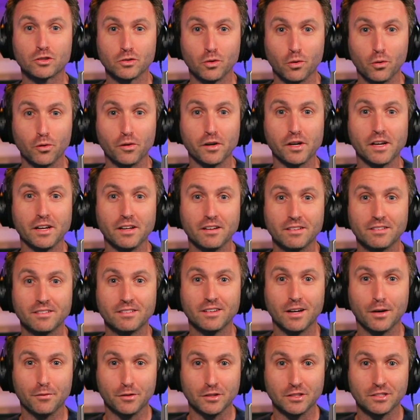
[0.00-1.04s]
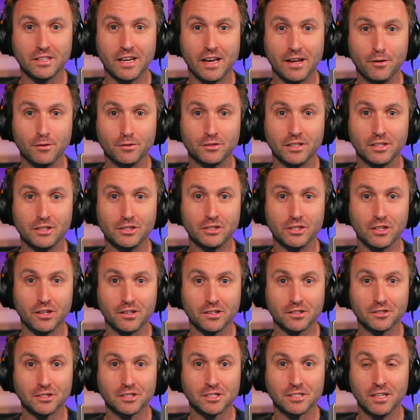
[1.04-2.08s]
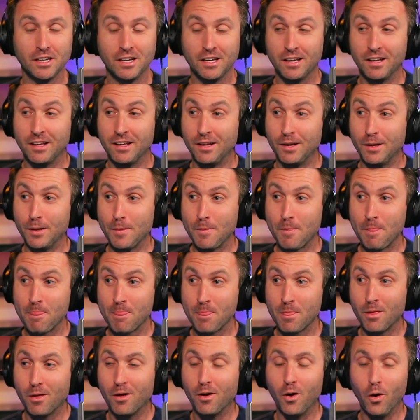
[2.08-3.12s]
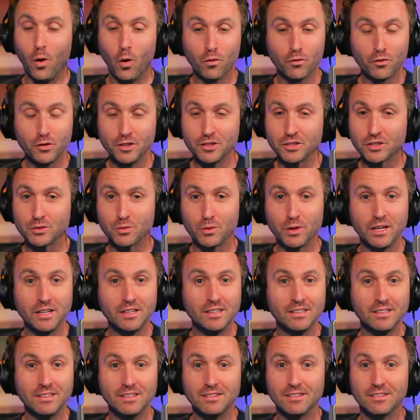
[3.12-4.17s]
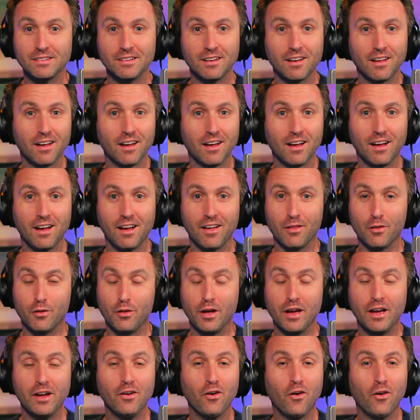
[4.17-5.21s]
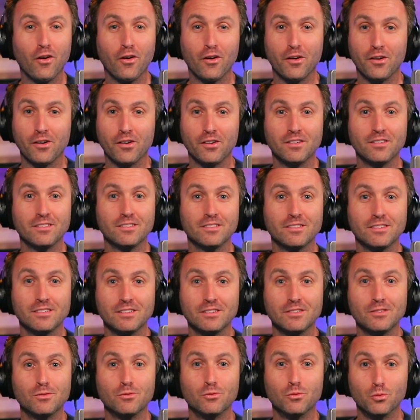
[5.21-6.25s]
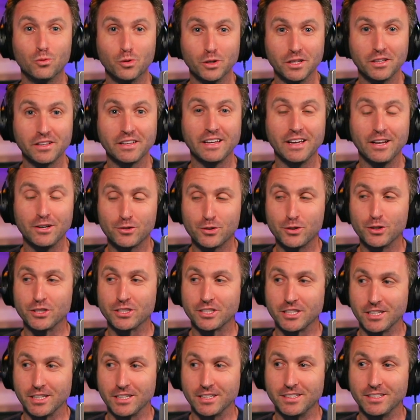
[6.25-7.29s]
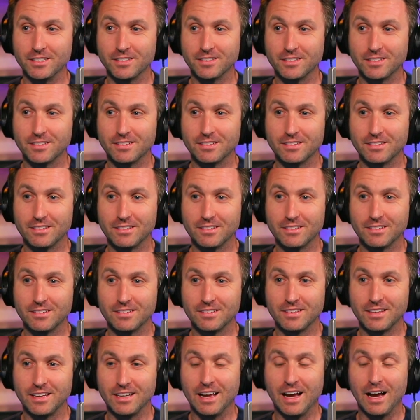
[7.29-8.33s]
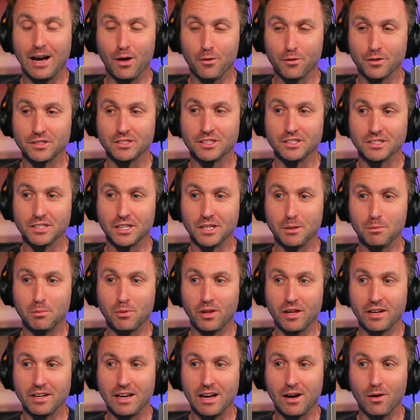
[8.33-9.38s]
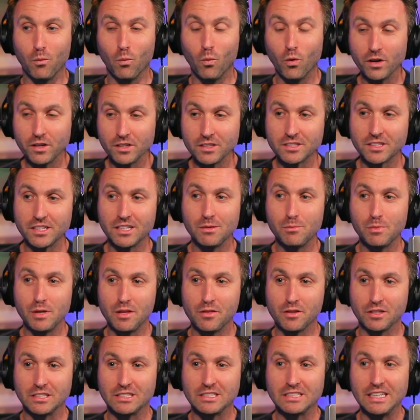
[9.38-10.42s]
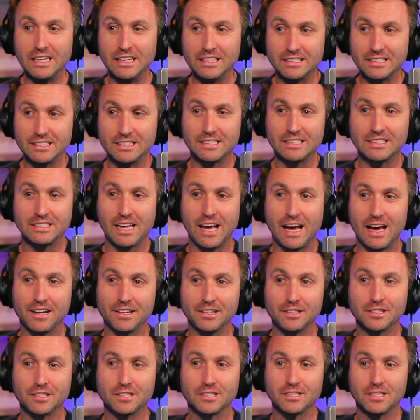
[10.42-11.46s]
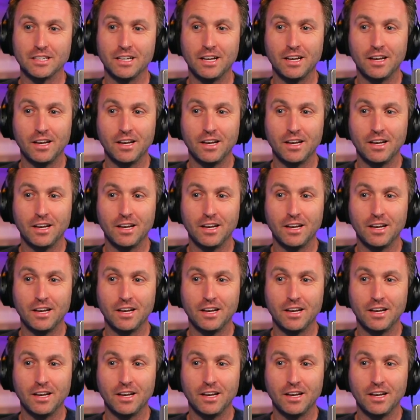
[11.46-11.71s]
story of the San Jose Sharks. Over in Sweden, they are really interested in how this is going to play out. What is going to be the season status